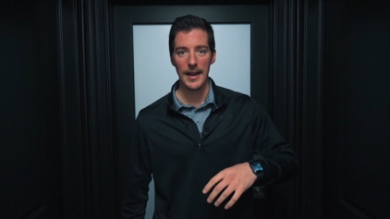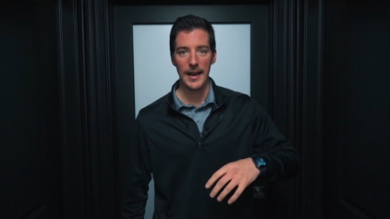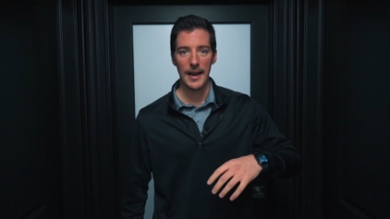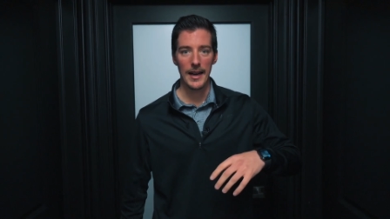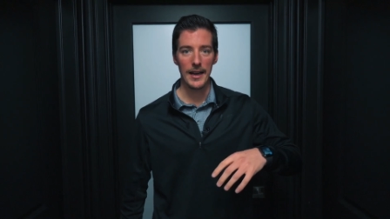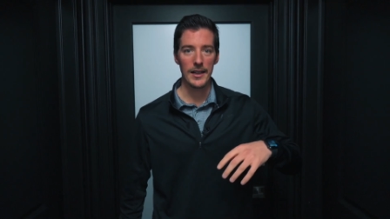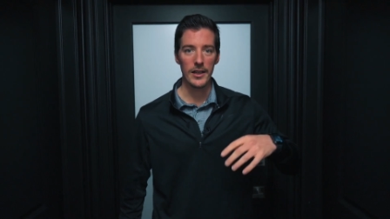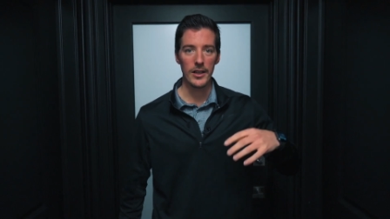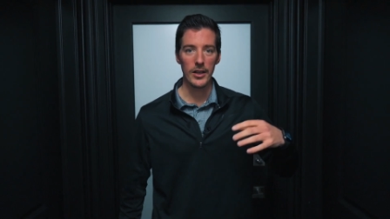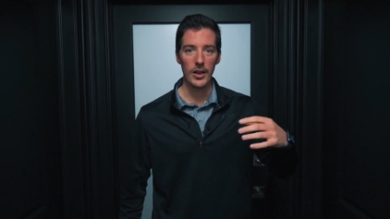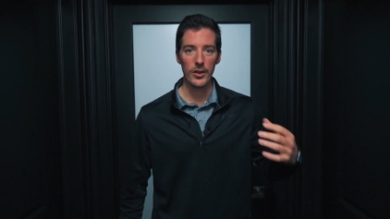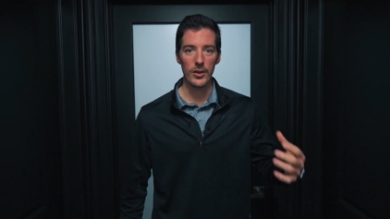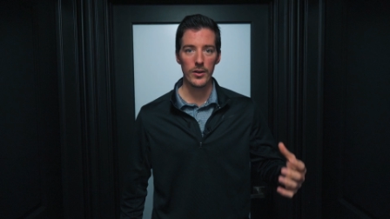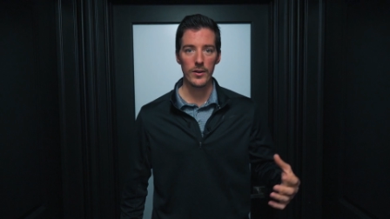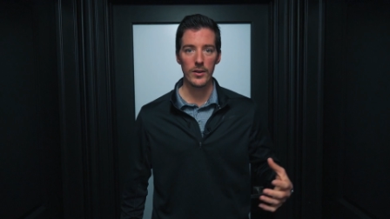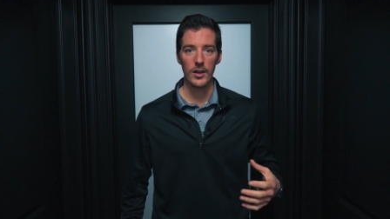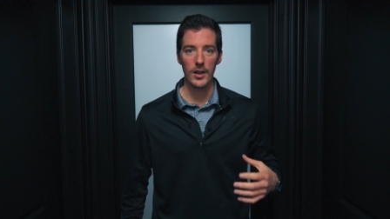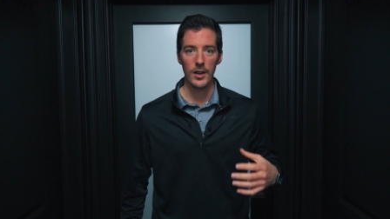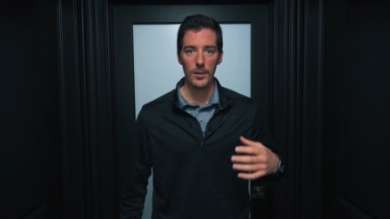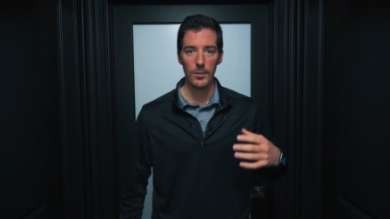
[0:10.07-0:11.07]

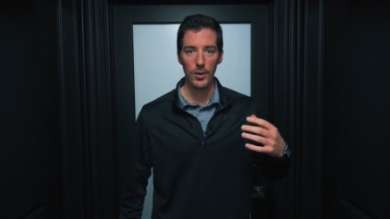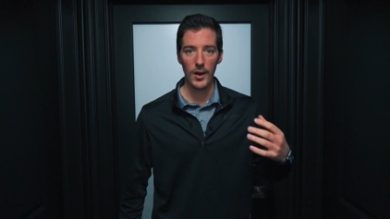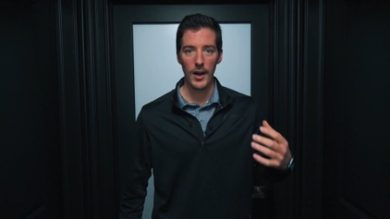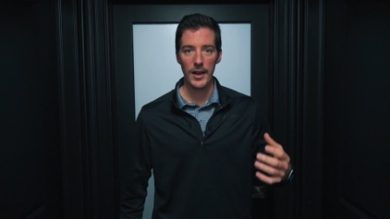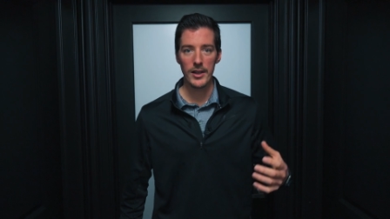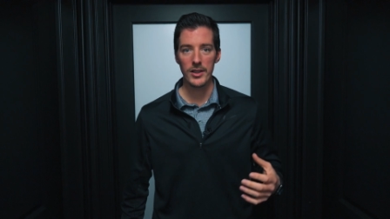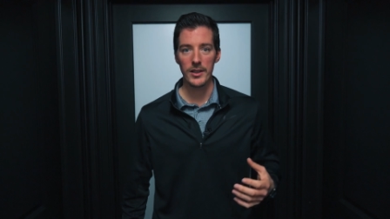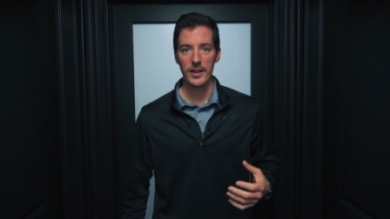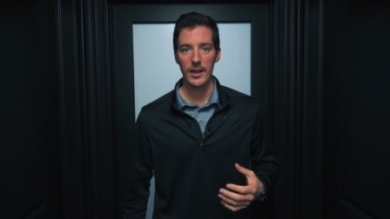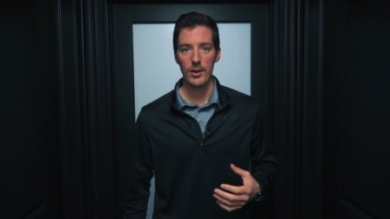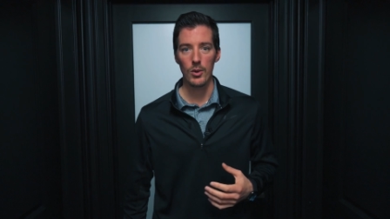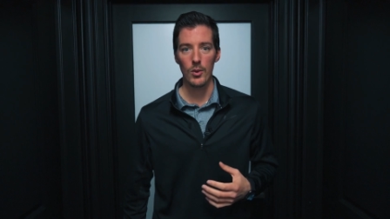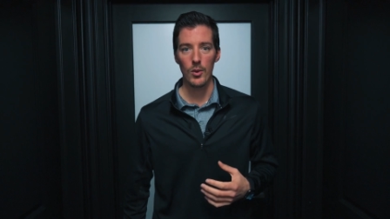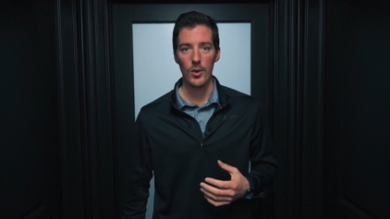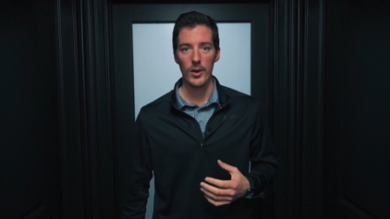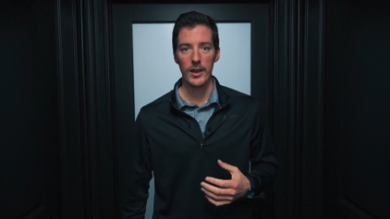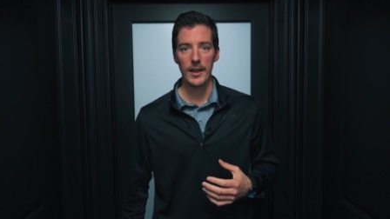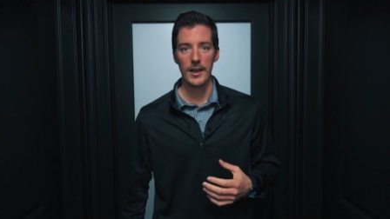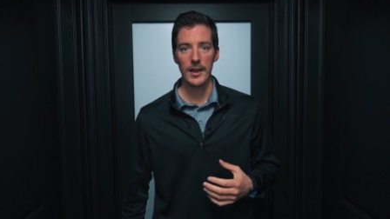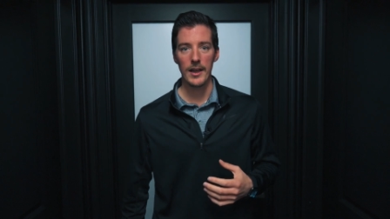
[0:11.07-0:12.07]
Another project that we're
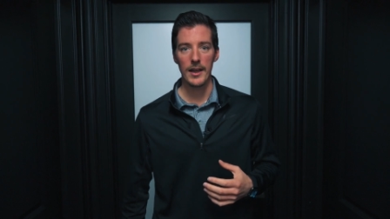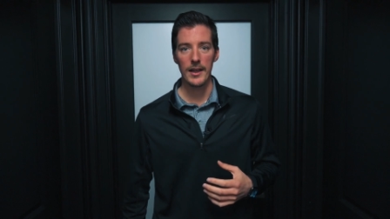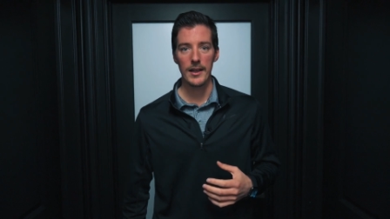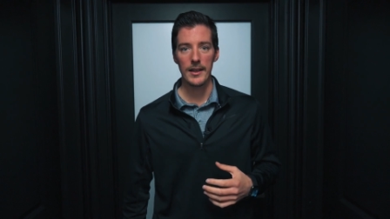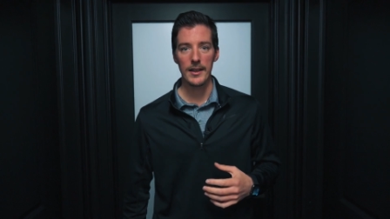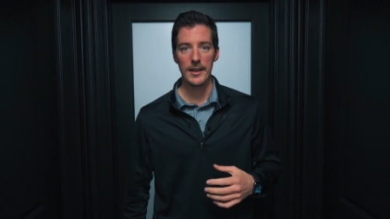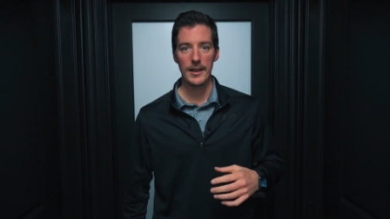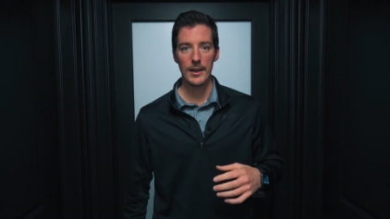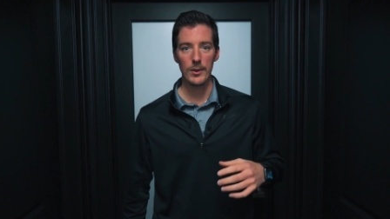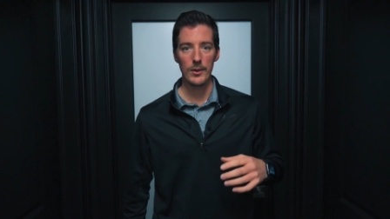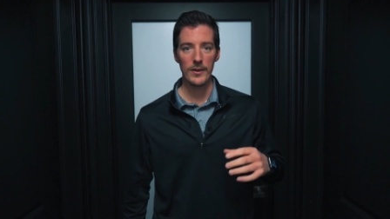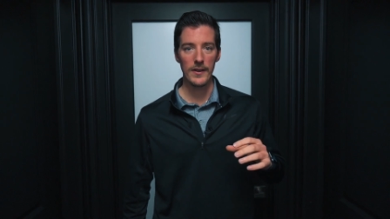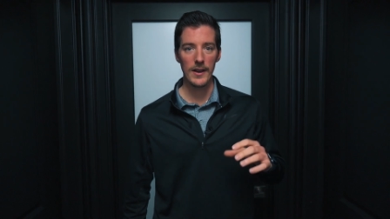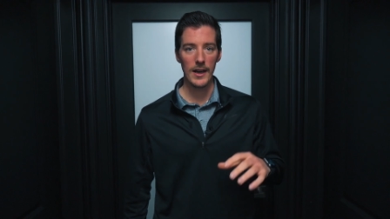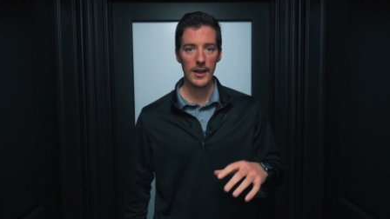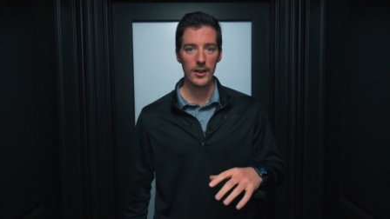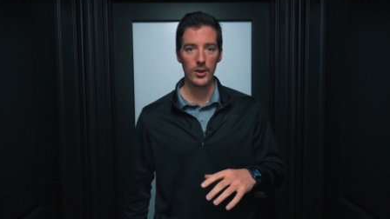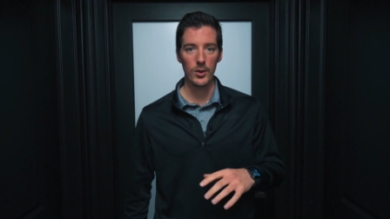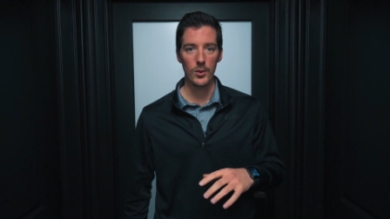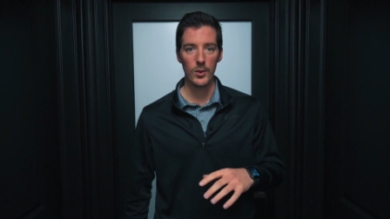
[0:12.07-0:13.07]
working on that we've
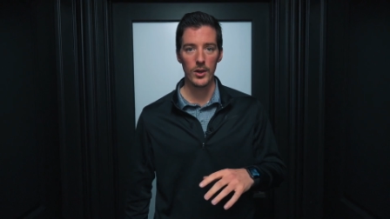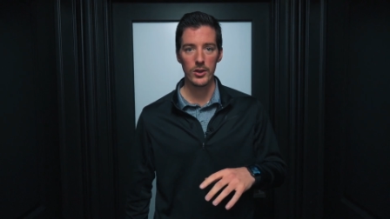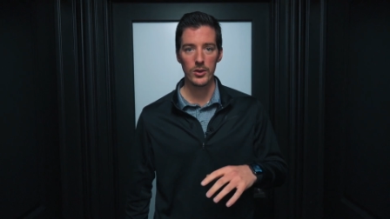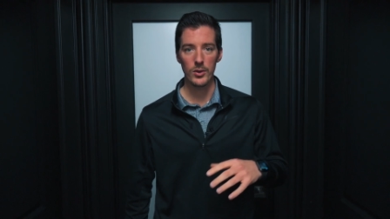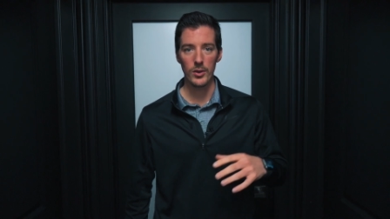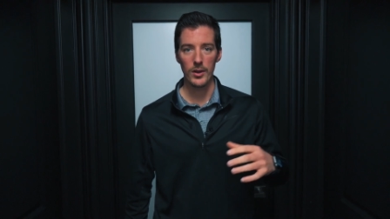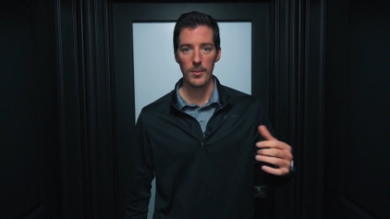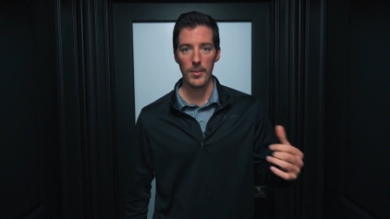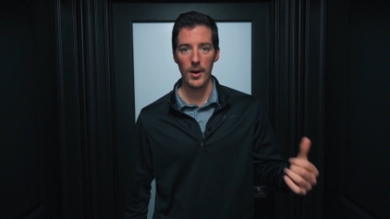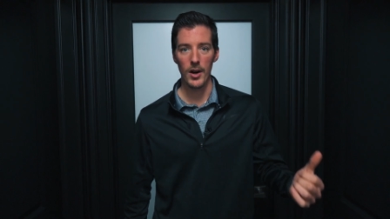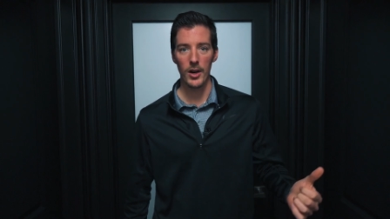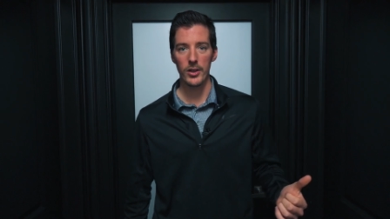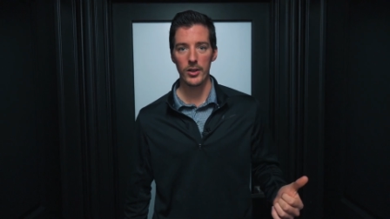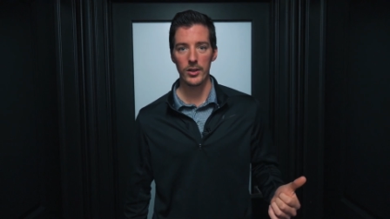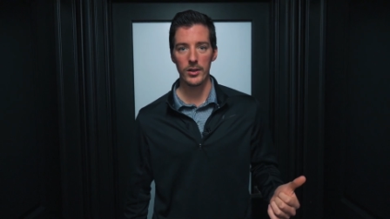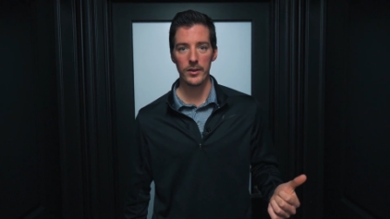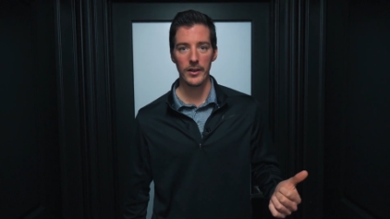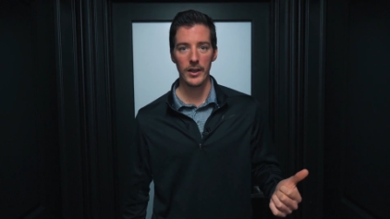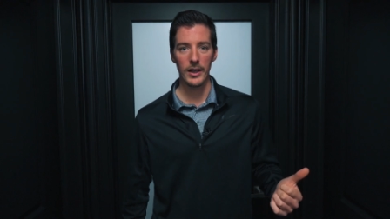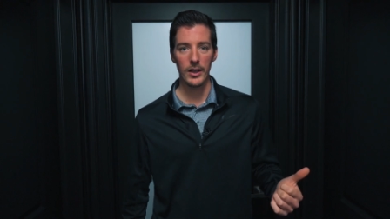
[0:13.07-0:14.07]
got in the works with a
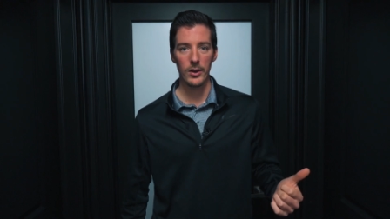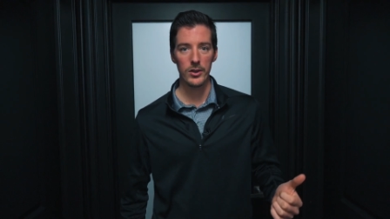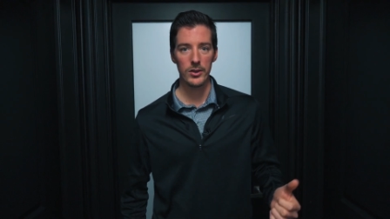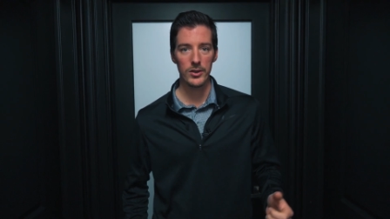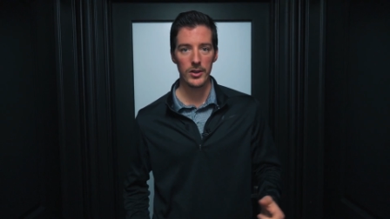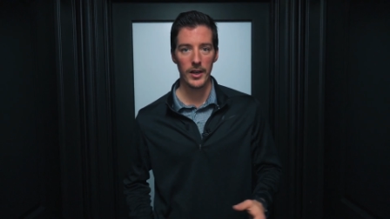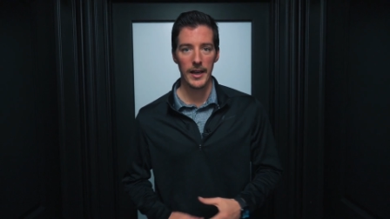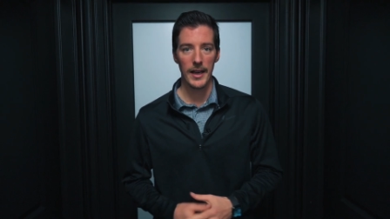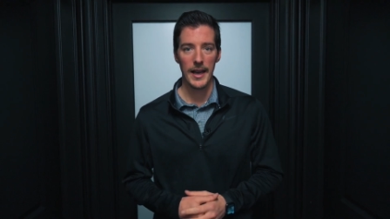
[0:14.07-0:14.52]
partner of ours.